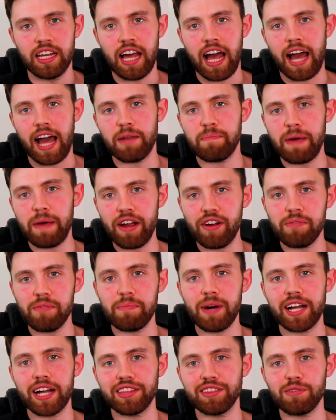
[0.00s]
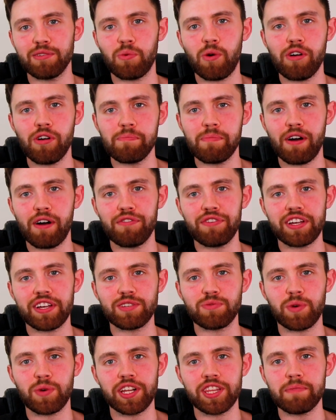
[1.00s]
And bear in mind that Warren Buffett
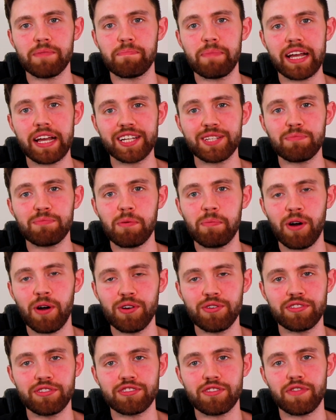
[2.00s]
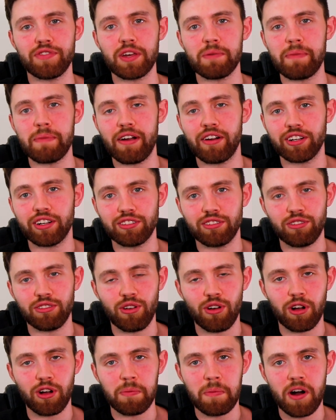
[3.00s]
is one of the biggest proponents of the American
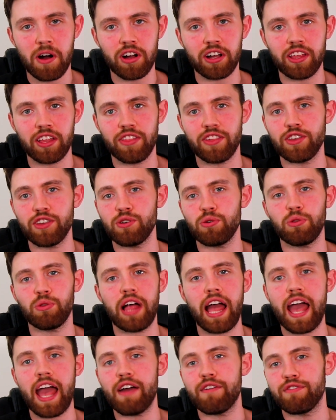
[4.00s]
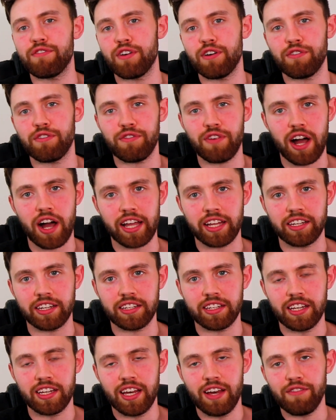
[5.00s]
stock market that you'll ever find.
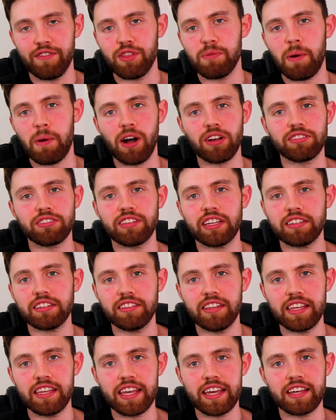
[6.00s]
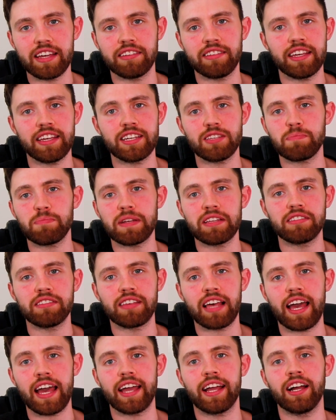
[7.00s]
For the past 60 years, he has been
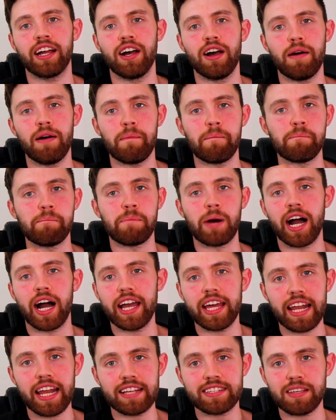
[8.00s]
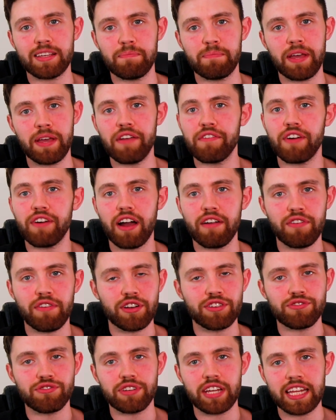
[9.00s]
saying, buy an S&P
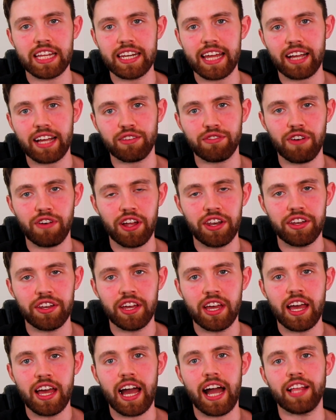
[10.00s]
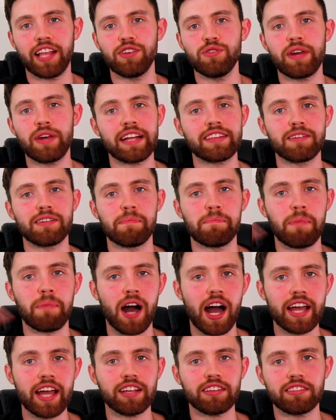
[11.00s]
500 index fund and you get to
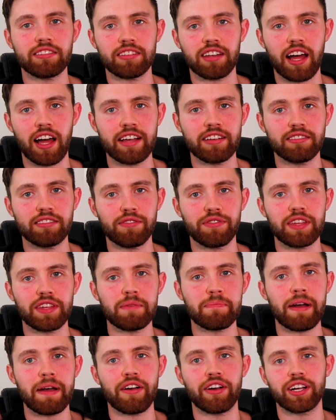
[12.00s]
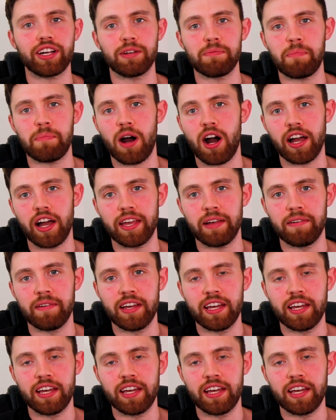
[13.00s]
buy a slice of the American pie.